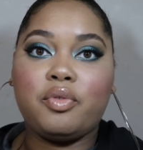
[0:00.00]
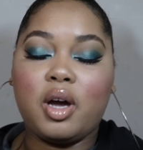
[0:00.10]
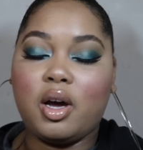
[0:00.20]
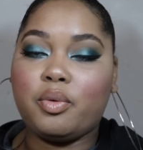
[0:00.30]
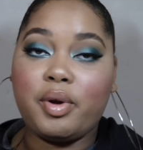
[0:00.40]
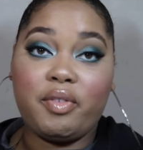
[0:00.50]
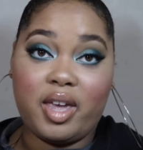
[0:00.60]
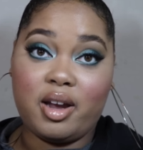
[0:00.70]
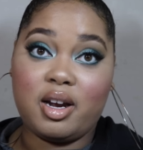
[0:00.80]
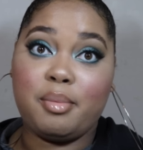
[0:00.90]
uh,
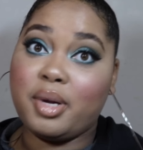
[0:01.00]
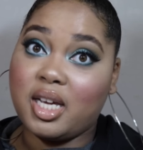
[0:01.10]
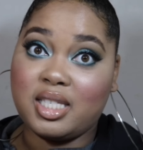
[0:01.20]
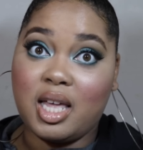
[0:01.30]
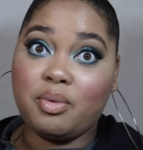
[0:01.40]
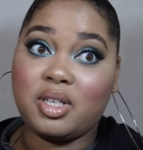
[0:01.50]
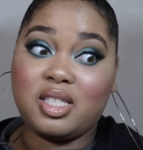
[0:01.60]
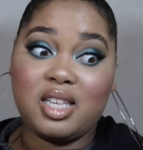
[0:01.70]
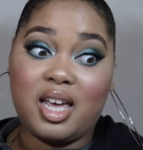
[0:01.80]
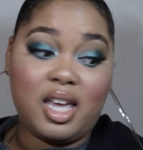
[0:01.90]
Riviera because that one
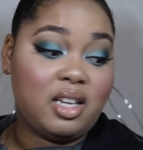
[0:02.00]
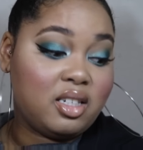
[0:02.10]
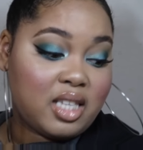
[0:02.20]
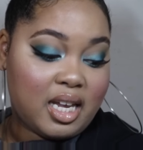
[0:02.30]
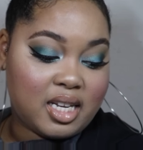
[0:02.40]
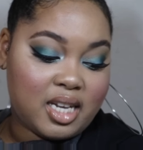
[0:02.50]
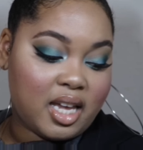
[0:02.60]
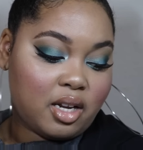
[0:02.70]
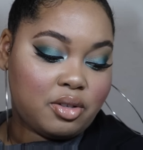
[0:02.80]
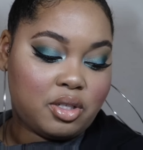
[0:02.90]
is like, it looks like a
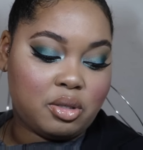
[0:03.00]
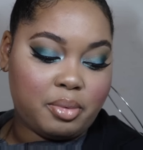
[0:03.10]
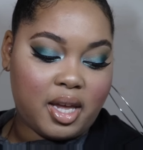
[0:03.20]
dead on dupe.